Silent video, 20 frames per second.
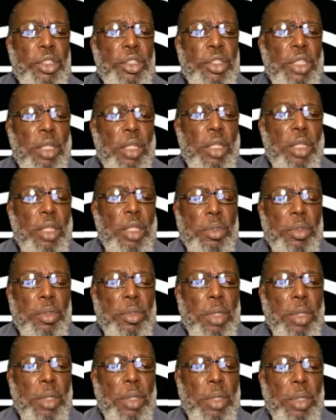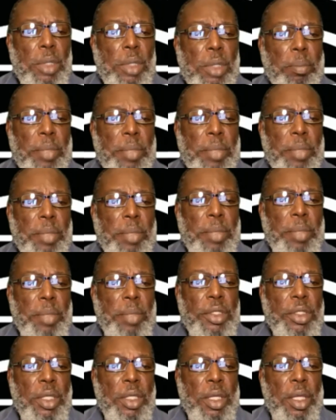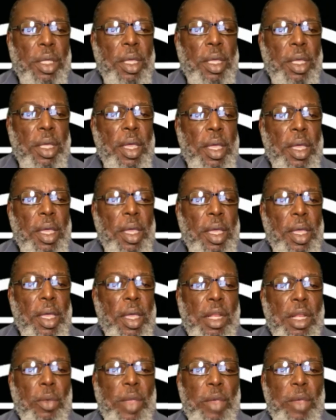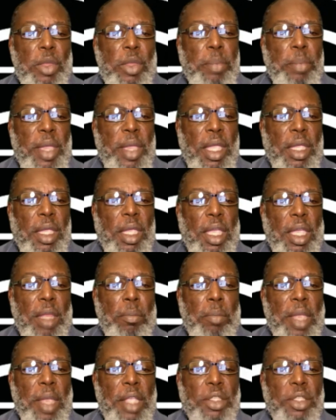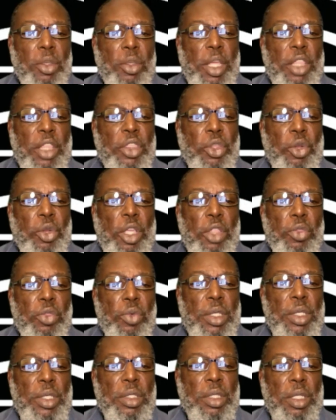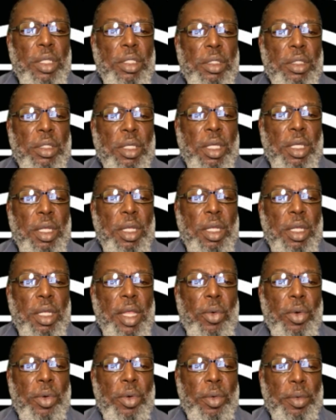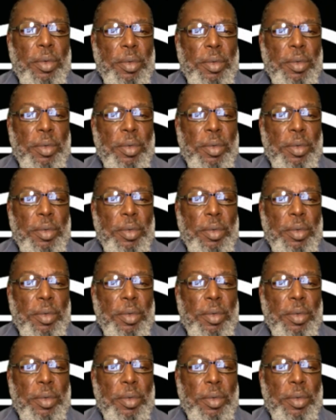that was been delivered is, how do they get away with paying inmates only 33 cents an hour?